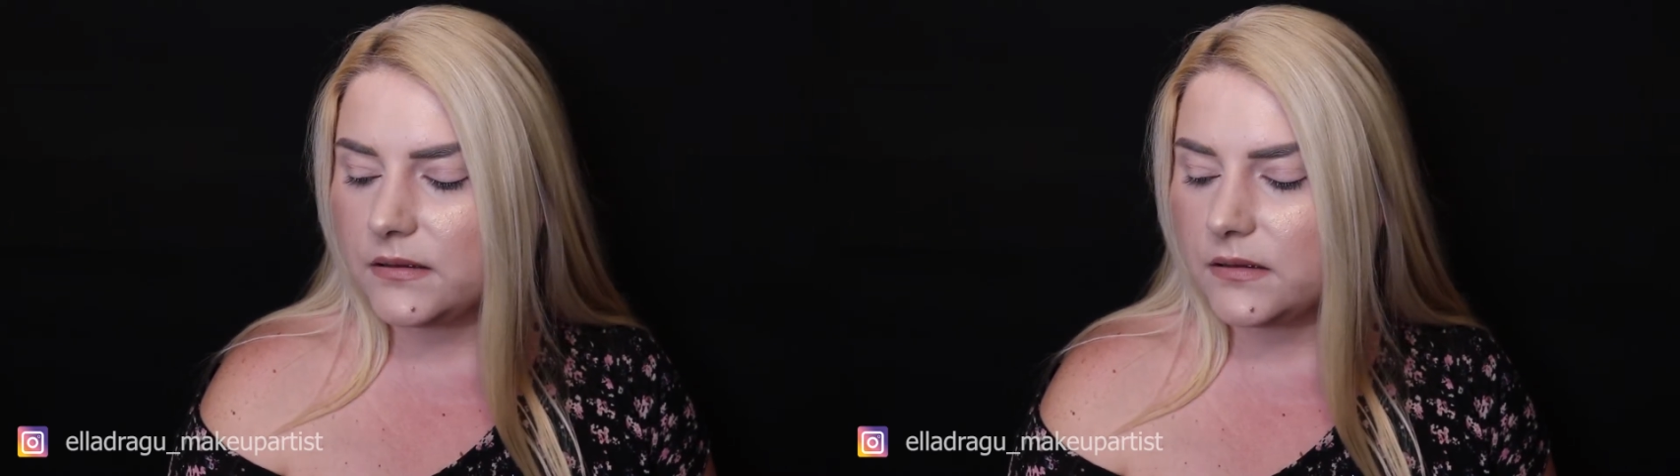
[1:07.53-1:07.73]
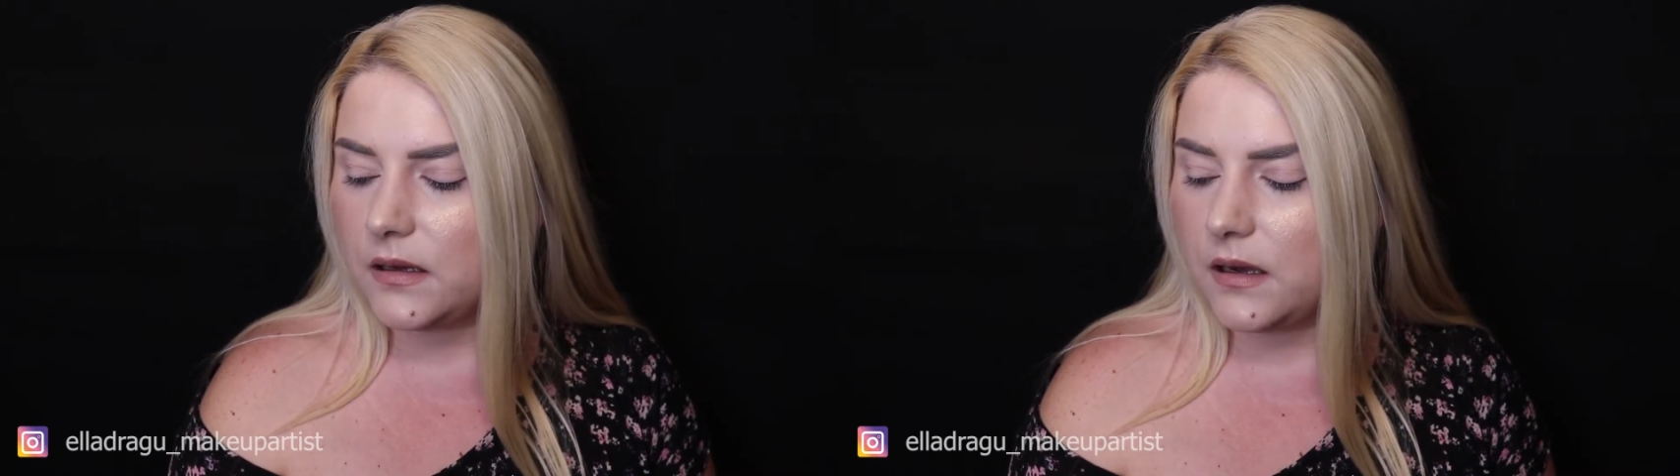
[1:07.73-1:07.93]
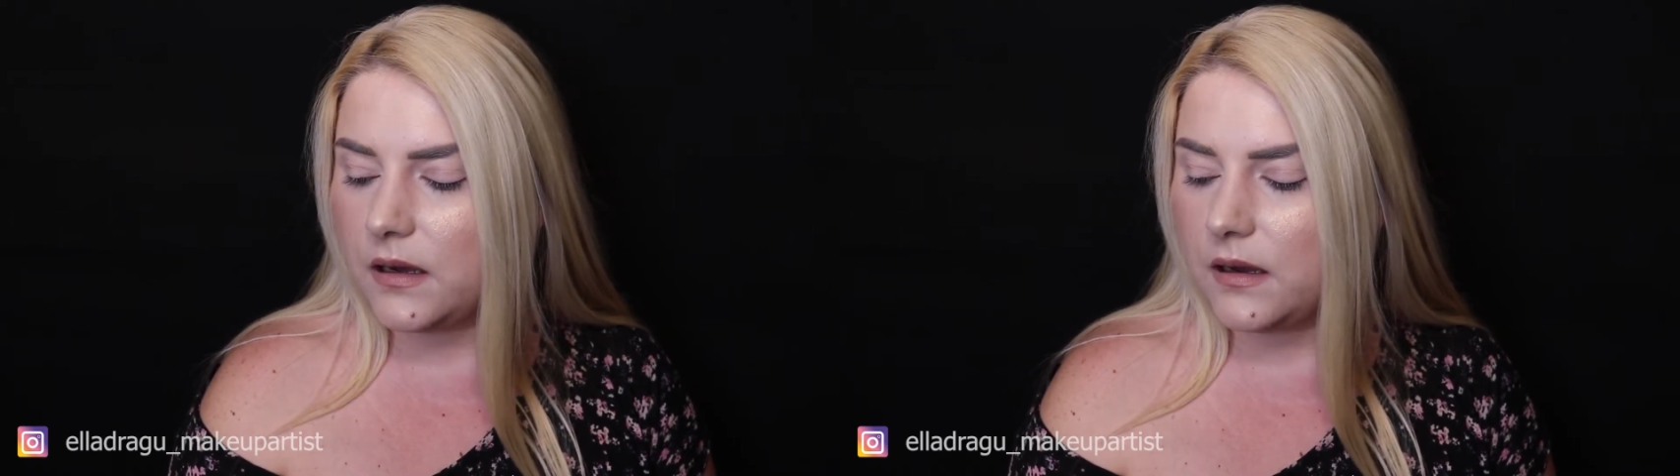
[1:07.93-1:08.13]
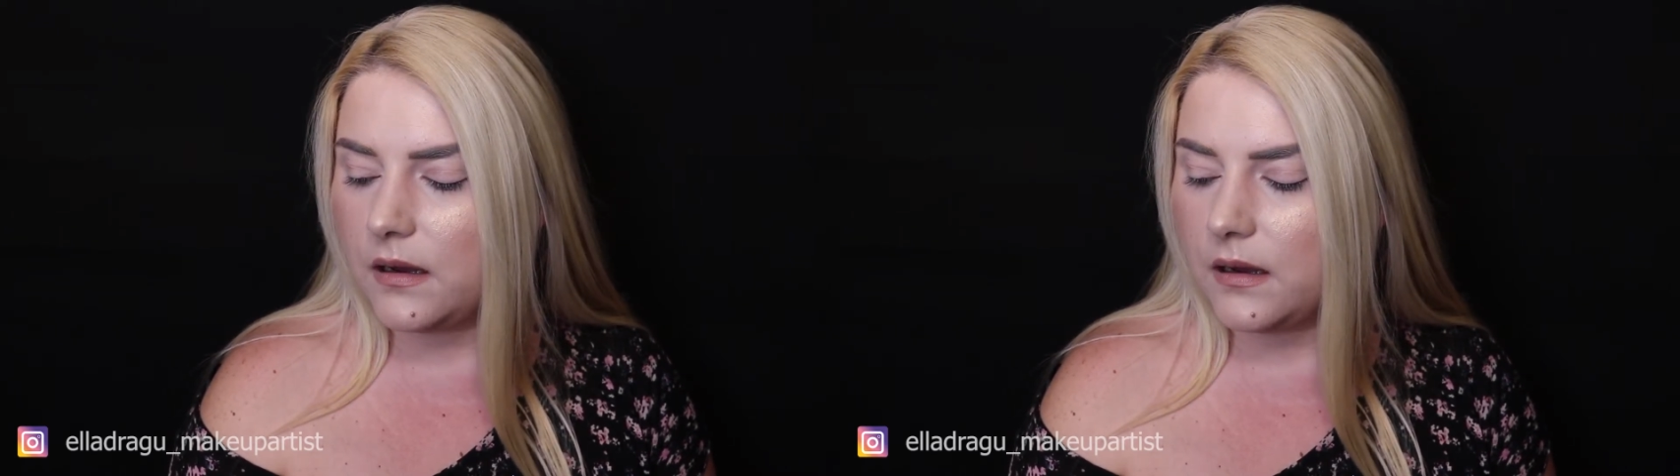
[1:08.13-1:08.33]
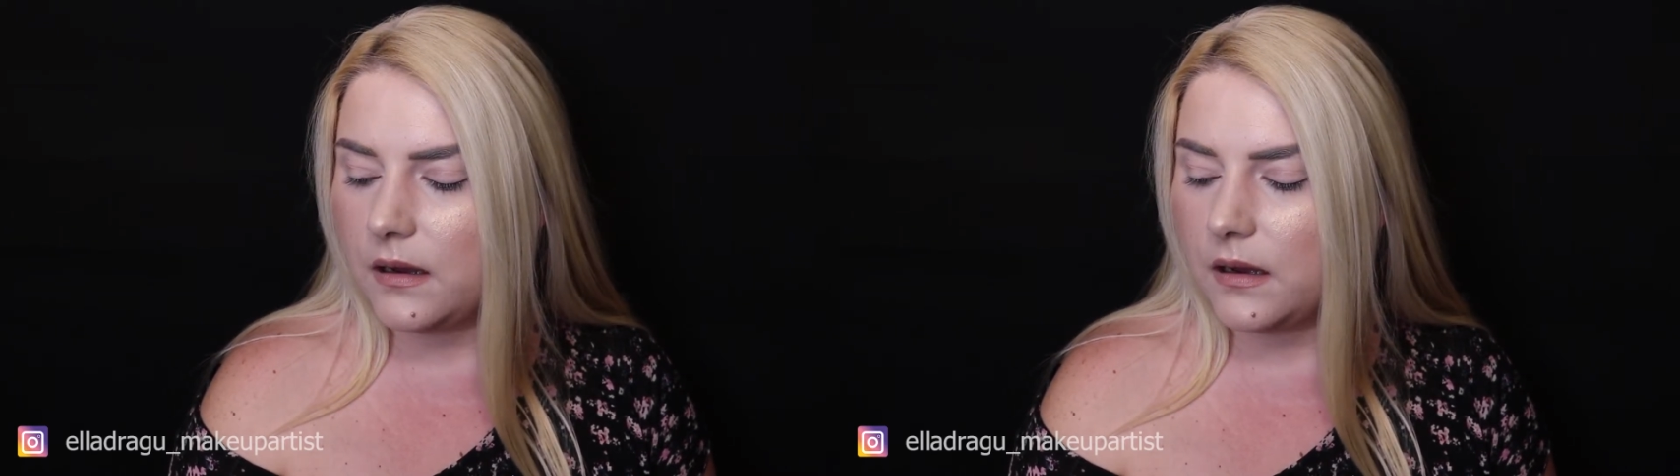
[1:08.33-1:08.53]

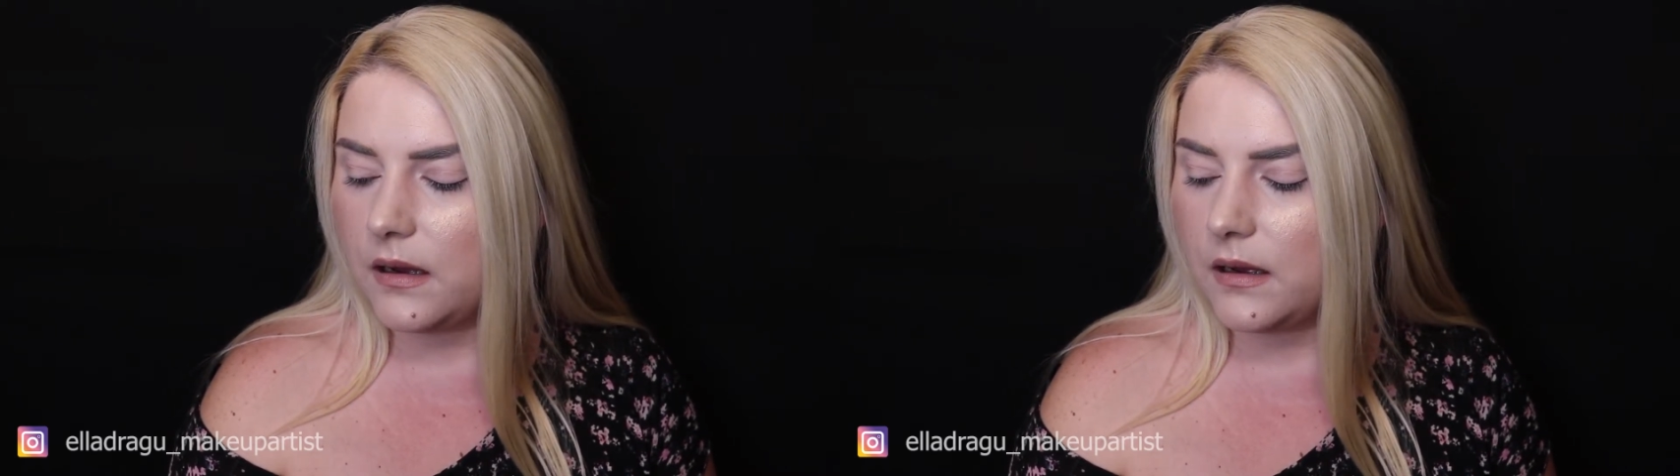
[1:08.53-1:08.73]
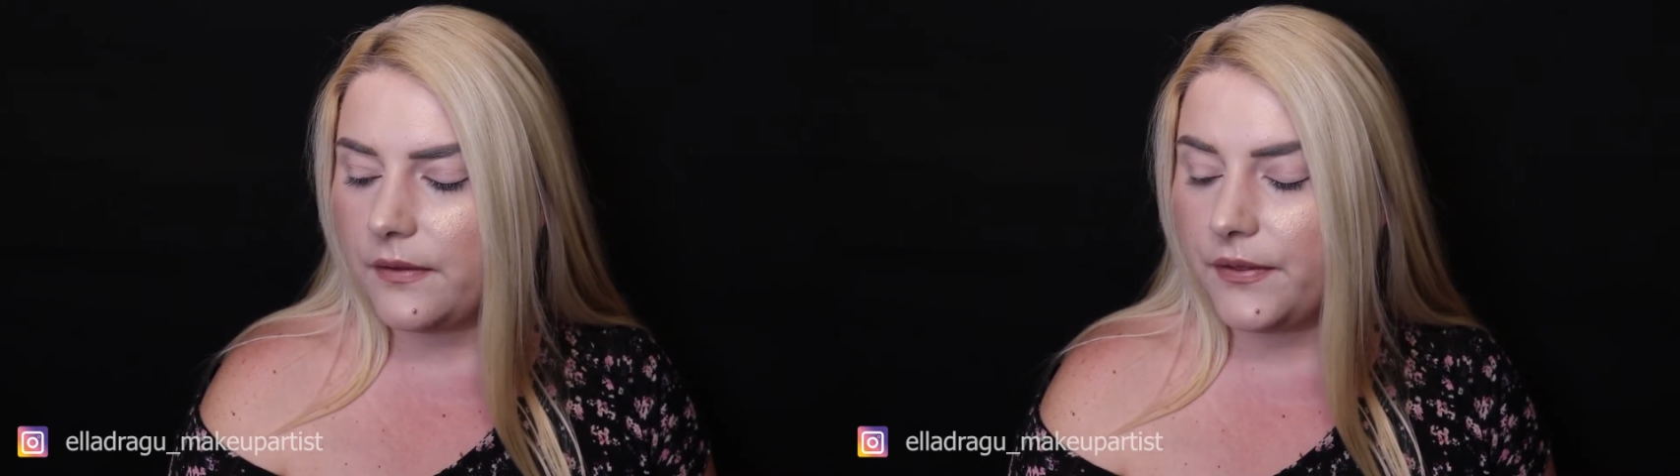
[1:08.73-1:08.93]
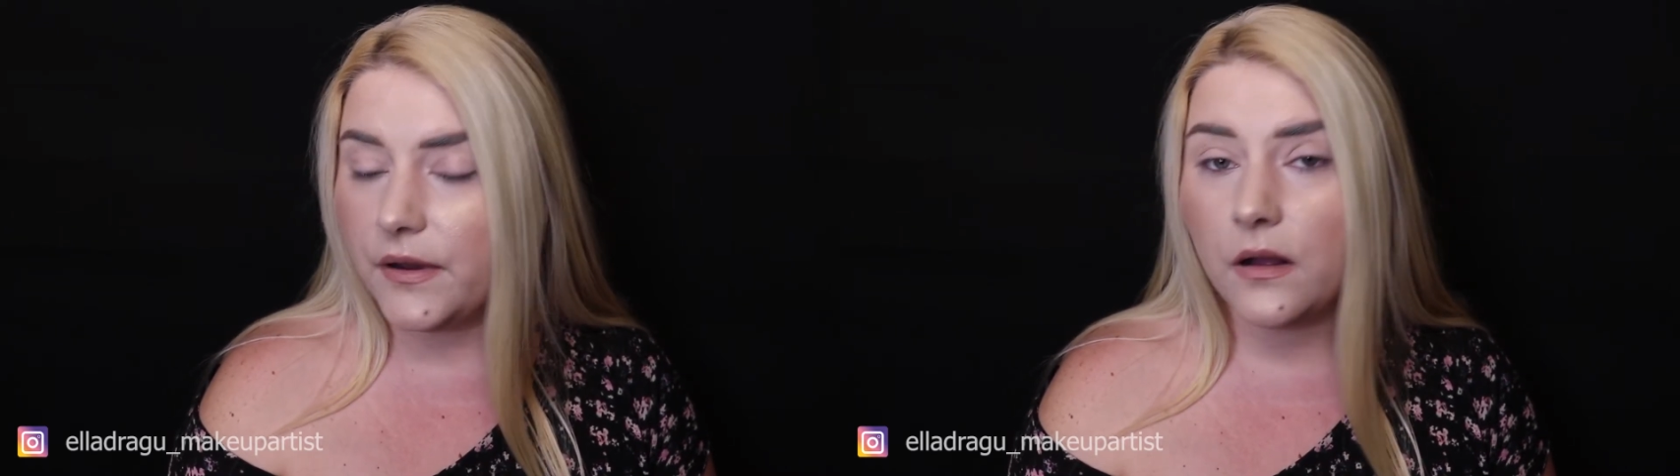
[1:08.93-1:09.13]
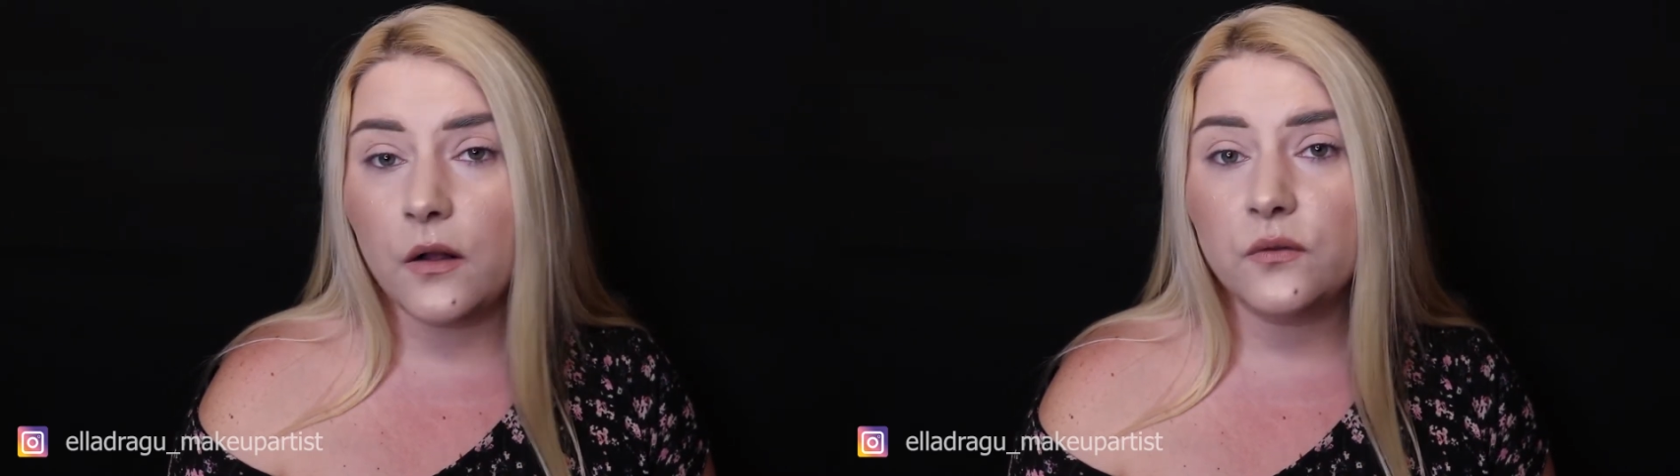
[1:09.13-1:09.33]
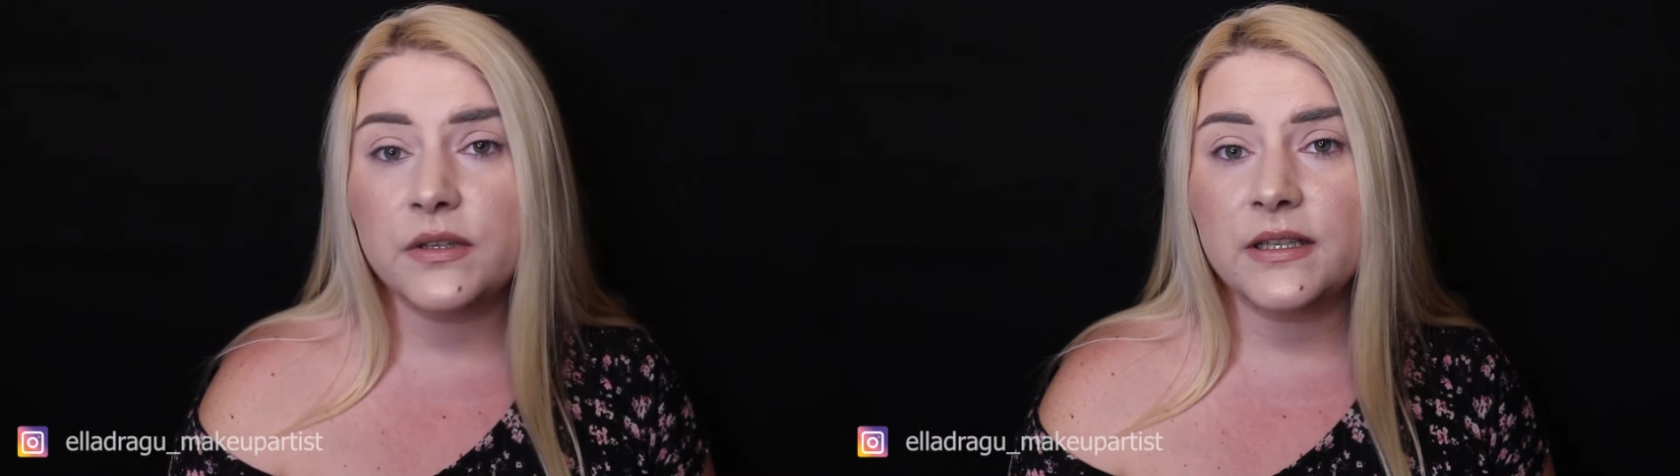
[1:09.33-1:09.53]
the
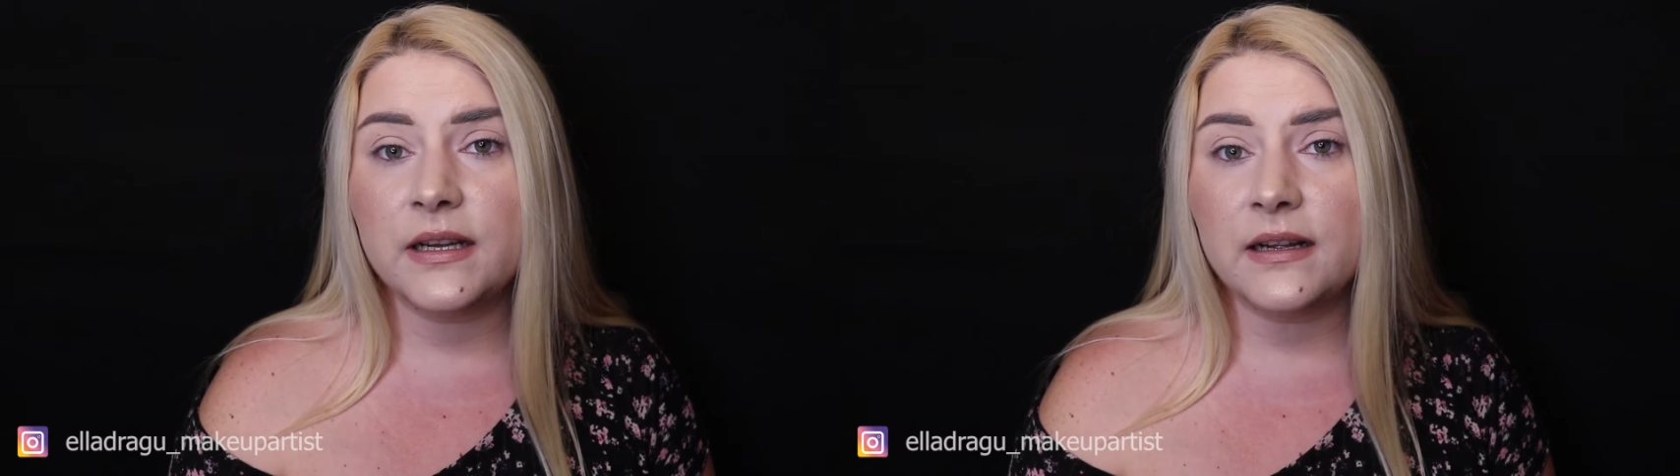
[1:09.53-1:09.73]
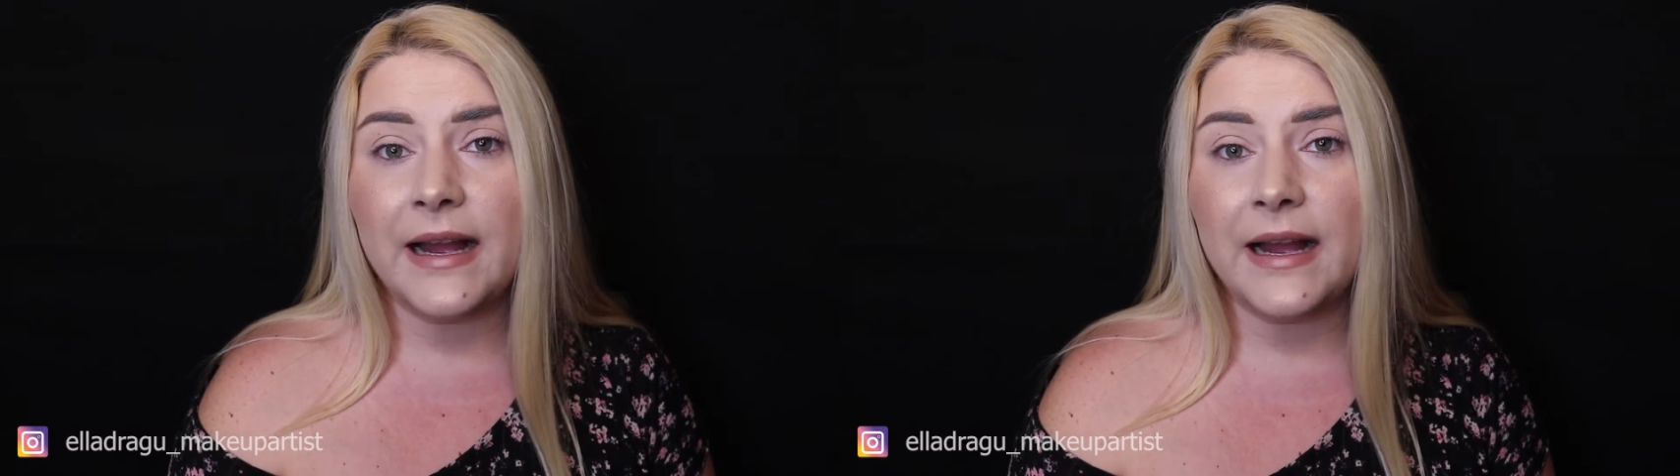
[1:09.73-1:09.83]
only